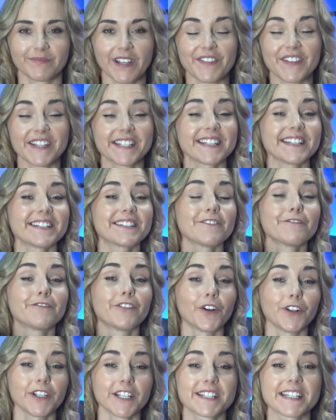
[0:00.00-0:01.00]
this is a
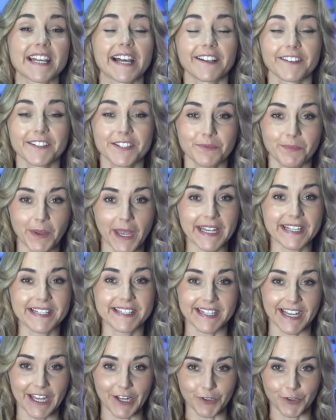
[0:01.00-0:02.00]
volatile space
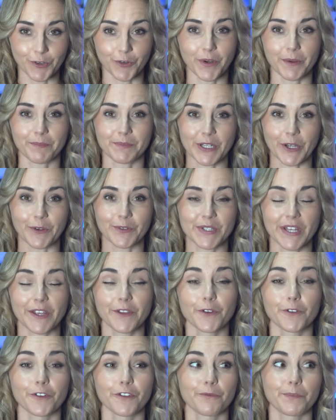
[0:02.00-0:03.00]
in crypto, so
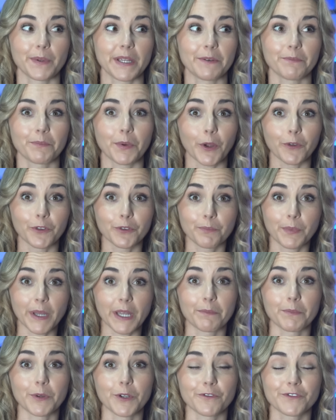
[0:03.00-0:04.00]
there have been both big
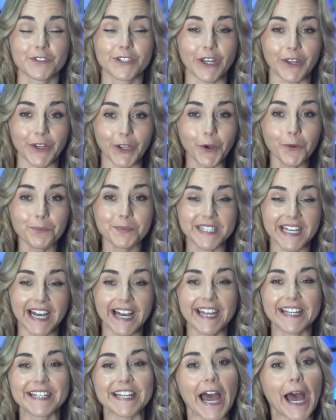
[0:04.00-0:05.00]
moves to the
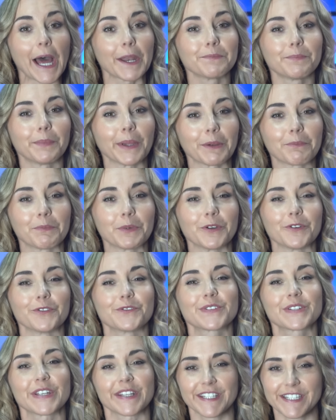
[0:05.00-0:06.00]
upside and big moves
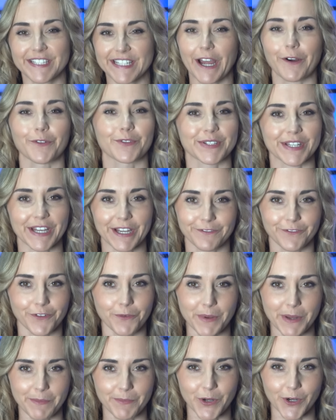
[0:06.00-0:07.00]
to the downside for
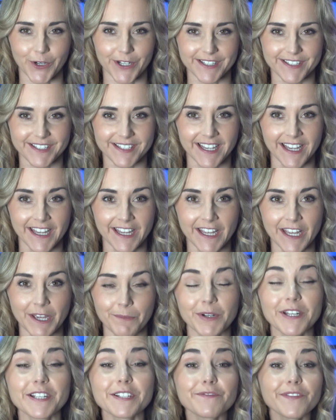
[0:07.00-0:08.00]
meme coins.
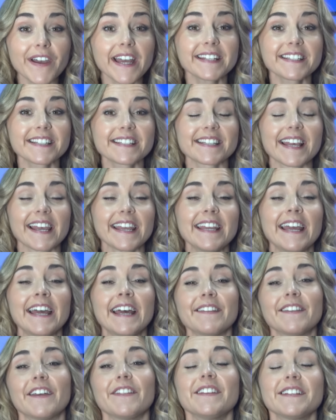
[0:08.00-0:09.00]
But it's fair to say
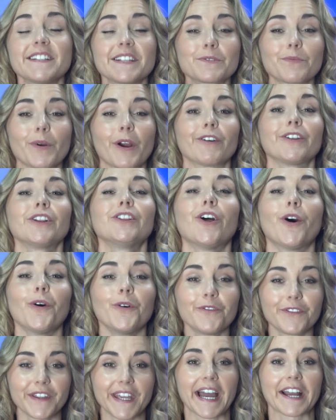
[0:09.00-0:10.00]
that this is where a lot
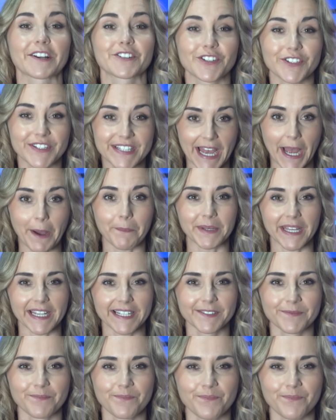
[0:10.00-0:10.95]
of the action's happening.